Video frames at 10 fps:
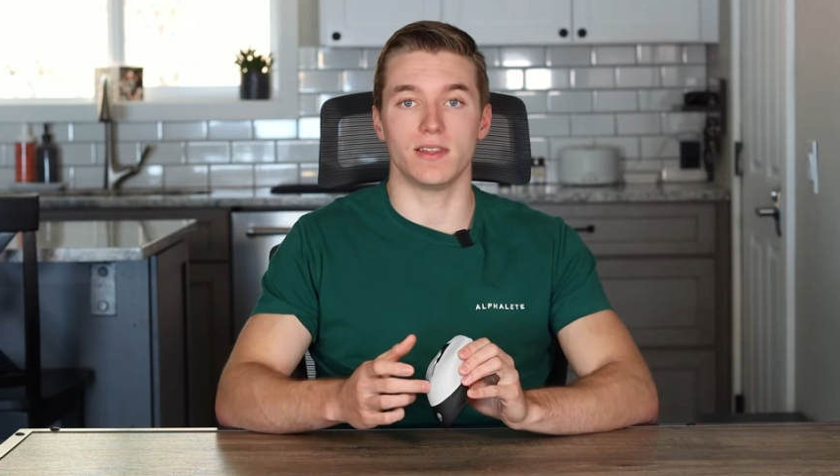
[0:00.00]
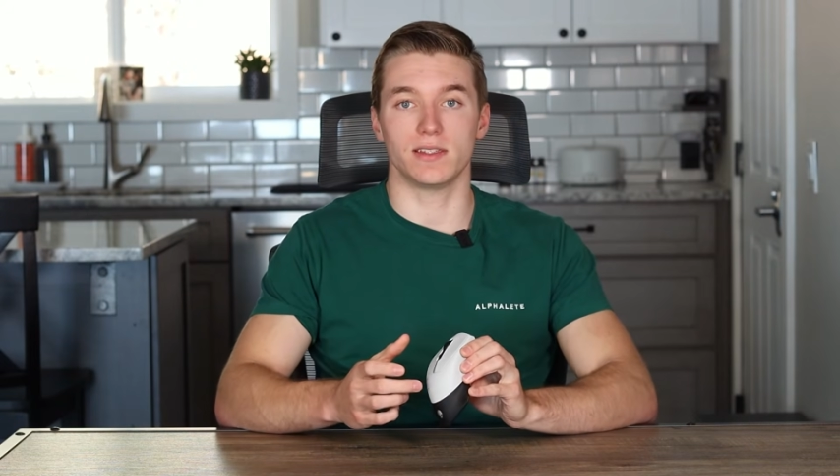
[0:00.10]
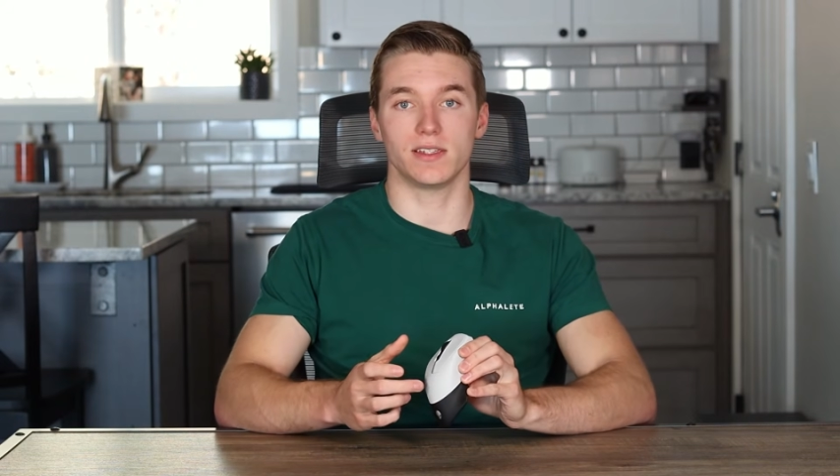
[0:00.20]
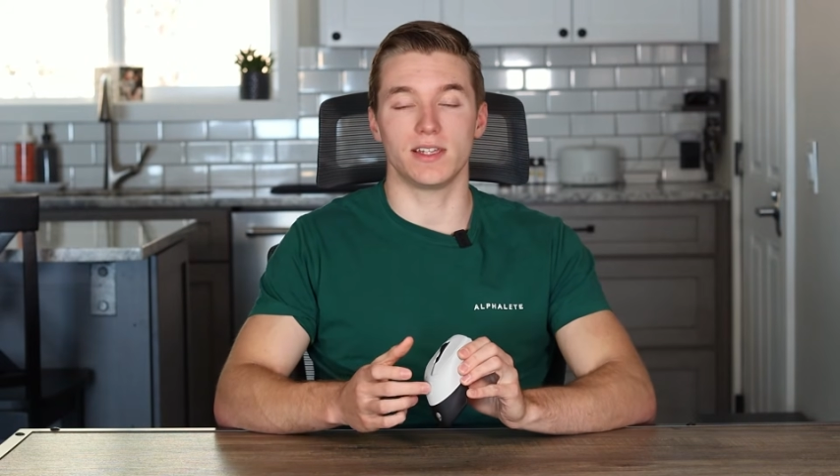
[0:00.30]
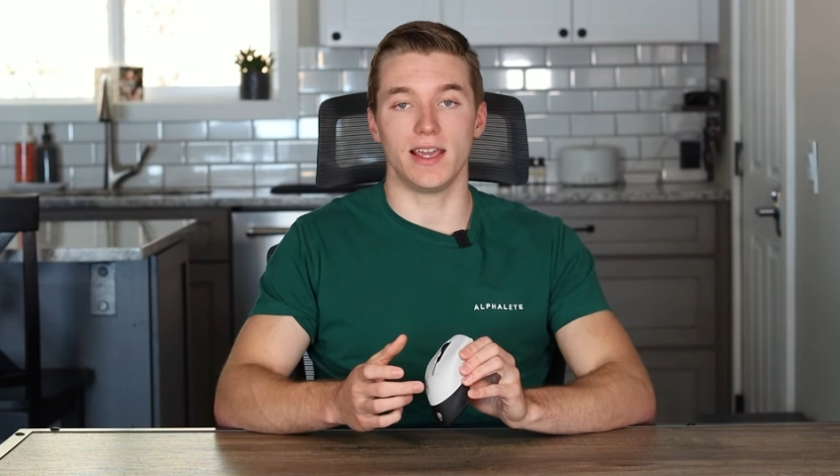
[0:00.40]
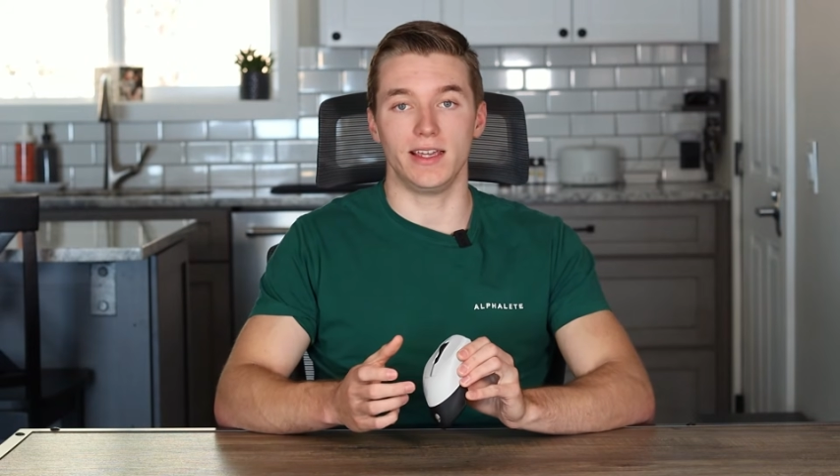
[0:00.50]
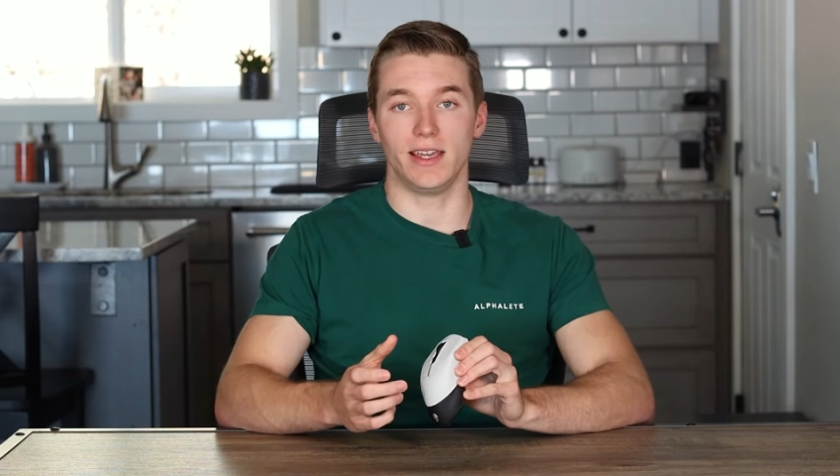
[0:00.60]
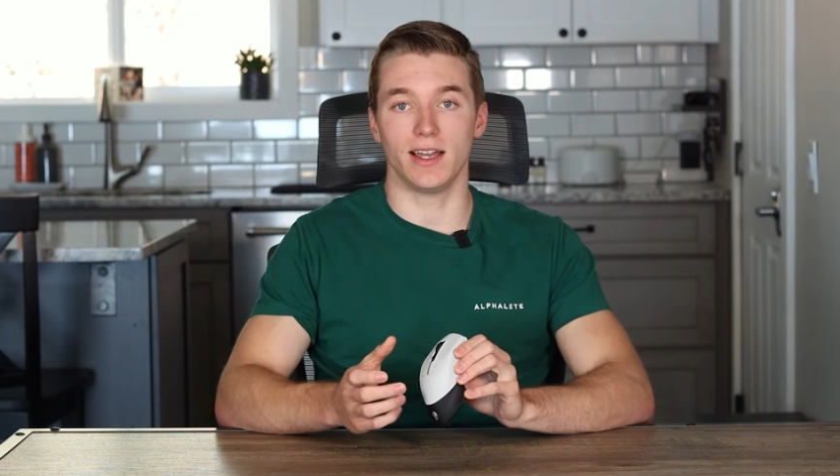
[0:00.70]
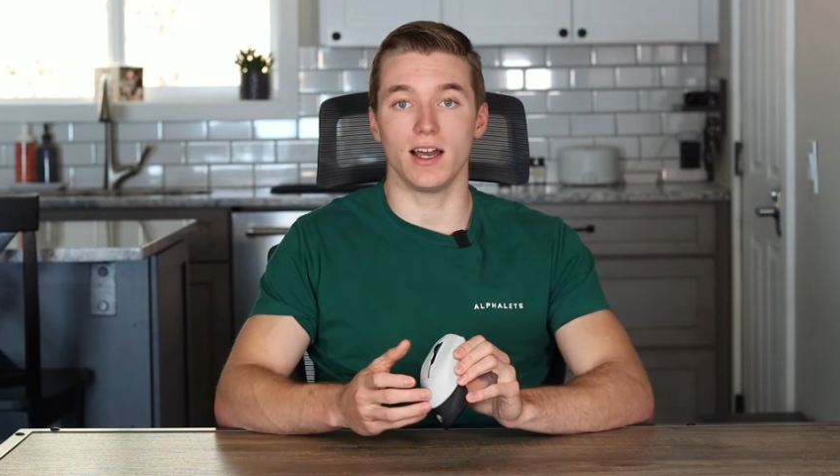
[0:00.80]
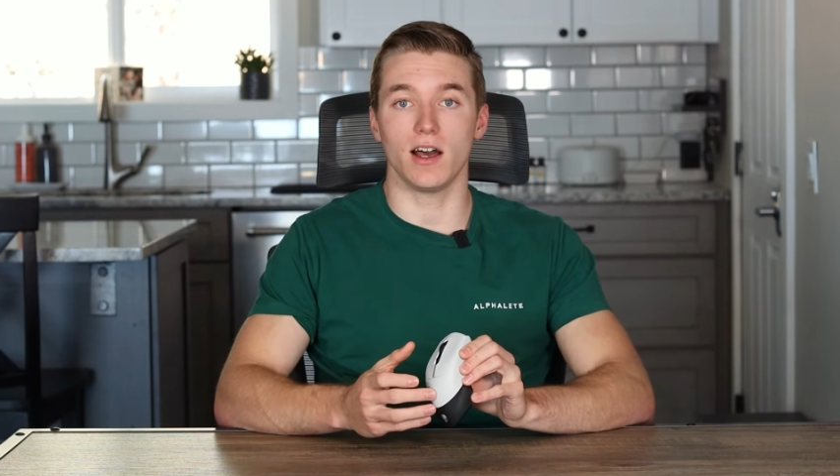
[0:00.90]
this is
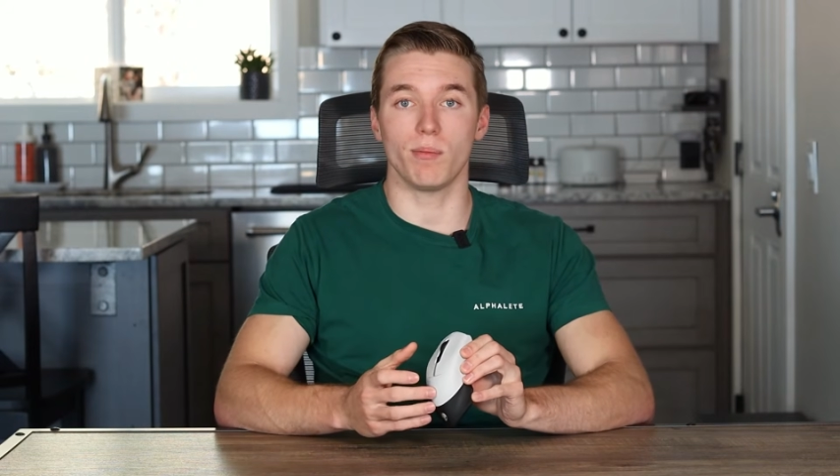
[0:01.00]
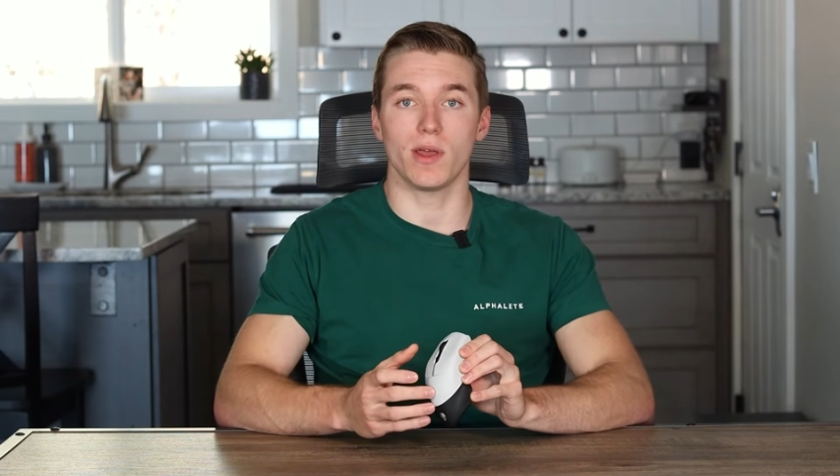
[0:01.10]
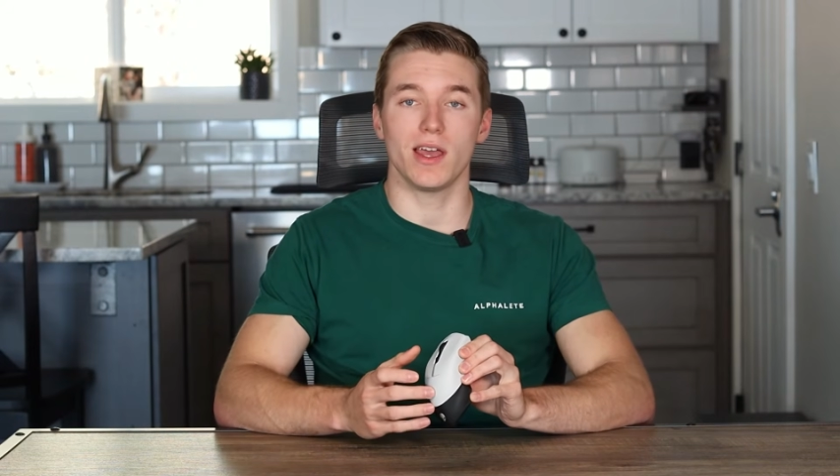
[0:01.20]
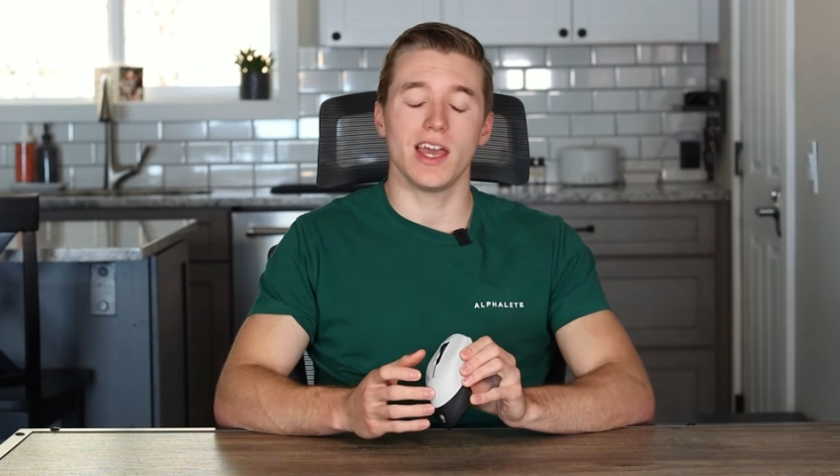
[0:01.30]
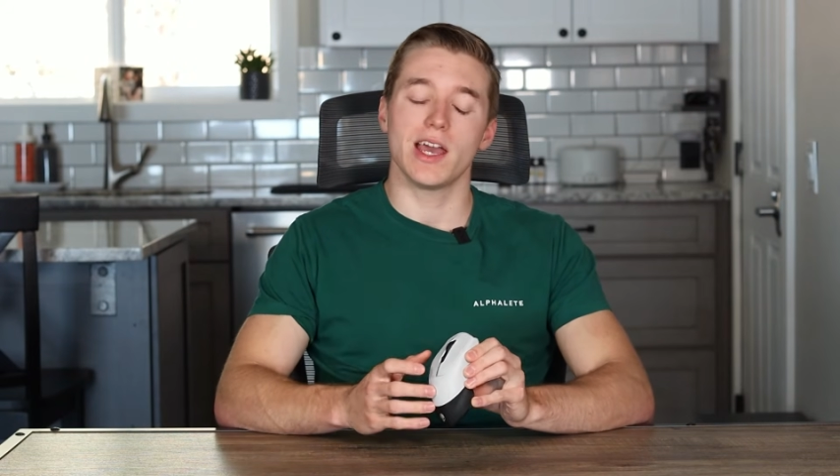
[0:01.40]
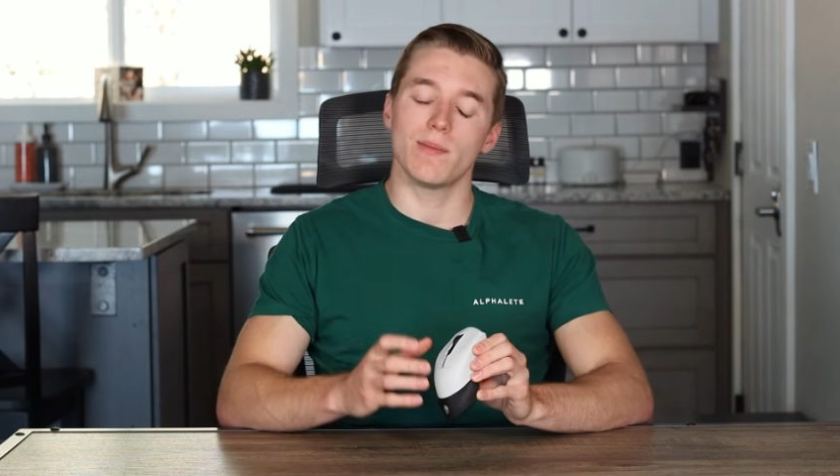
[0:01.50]
taking up.